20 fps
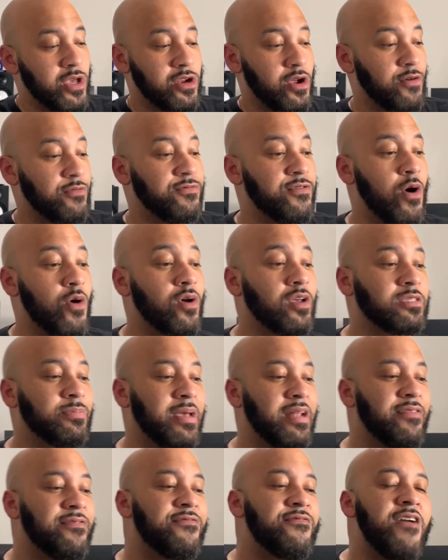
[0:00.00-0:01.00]
Vogel's
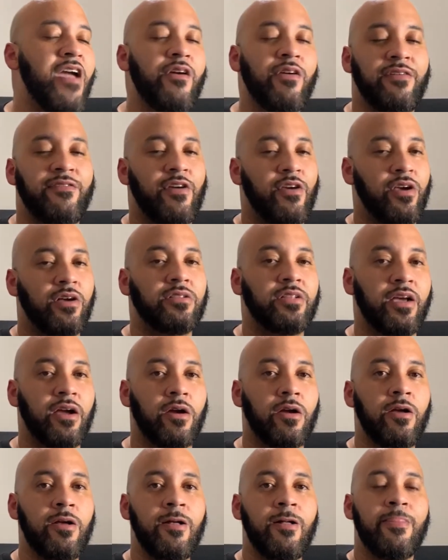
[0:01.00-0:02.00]
made it very, very clear.
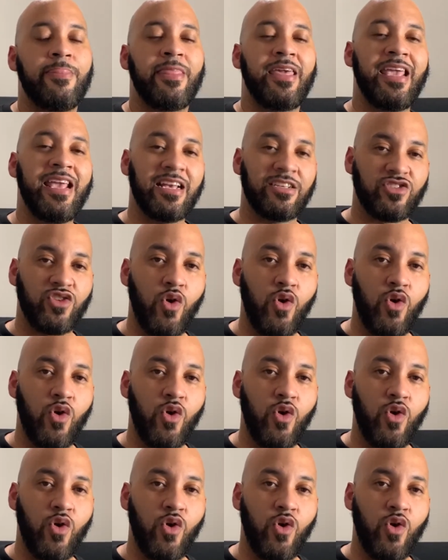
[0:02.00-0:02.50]
He is